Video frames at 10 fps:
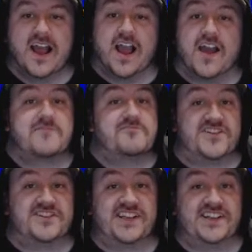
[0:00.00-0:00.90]
The
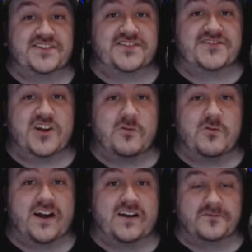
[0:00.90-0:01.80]
pre-season has gone
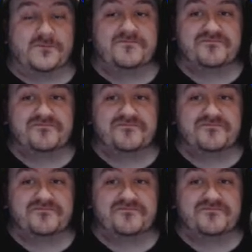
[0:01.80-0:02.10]
well.